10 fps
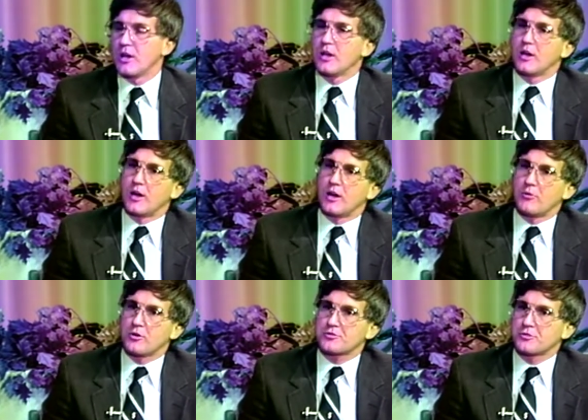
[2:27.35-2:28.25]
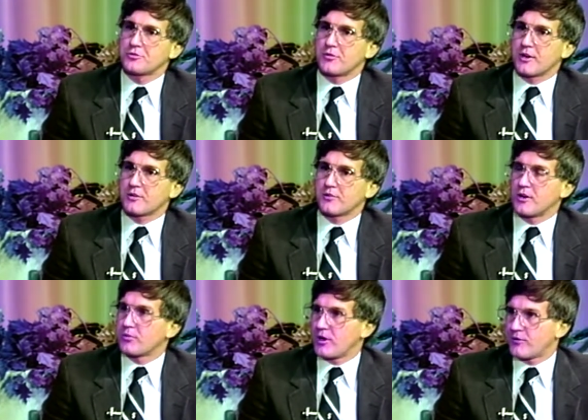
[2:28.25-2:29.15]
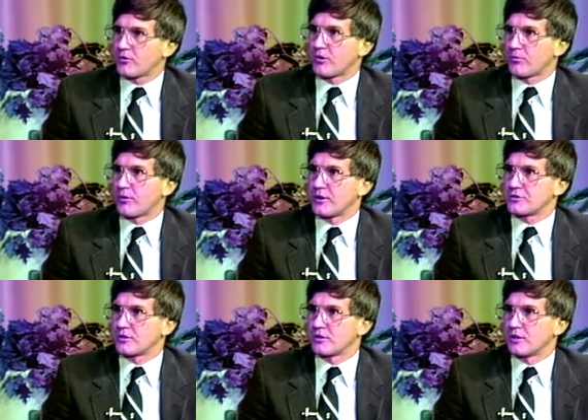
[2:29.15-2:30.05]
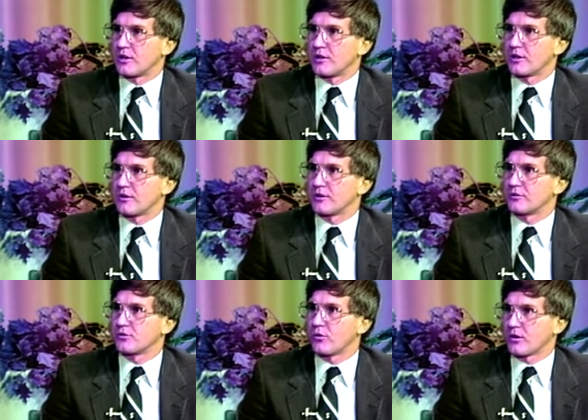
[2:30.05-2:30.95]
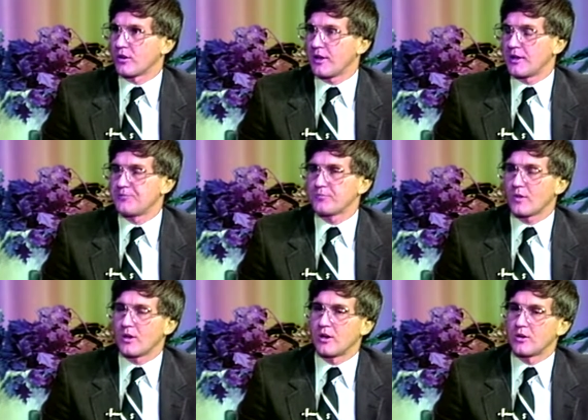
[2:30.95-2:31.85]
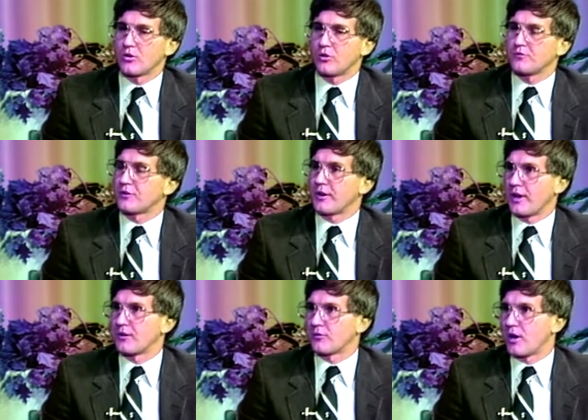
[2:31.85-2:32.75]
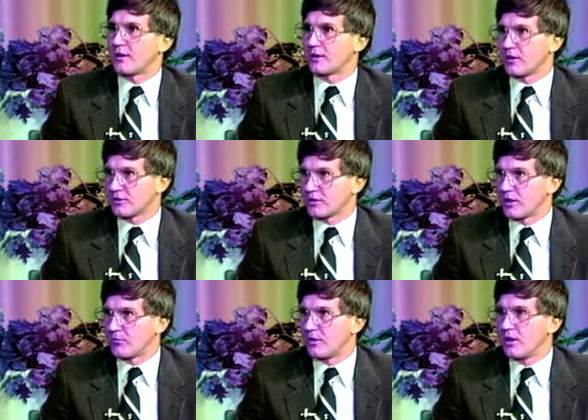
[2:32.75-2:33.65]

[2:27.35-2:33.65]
Uh, I'm also director of a nonprofit corporation uh, here in Coeur d'Alene uh, called Fernan Rod and Gun Club.